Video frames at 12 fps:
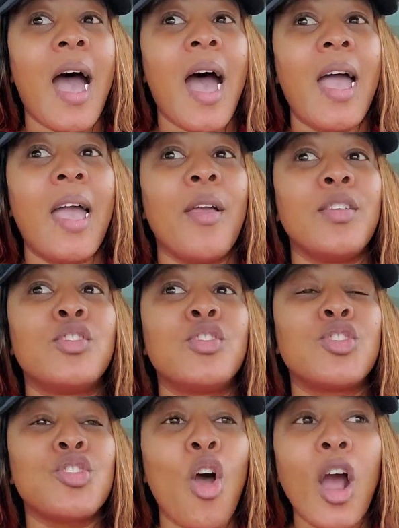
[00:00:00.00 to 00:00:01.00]
I
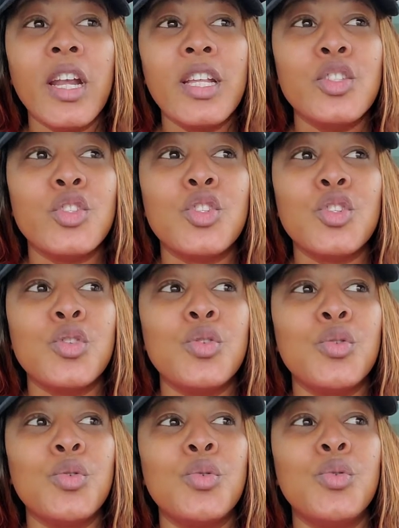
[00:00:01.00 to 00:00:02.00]
started
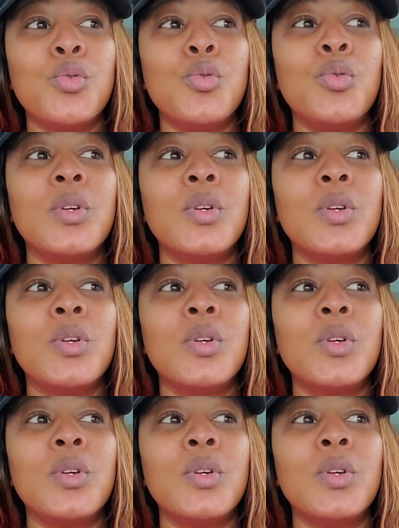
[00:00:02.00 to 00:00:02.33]
to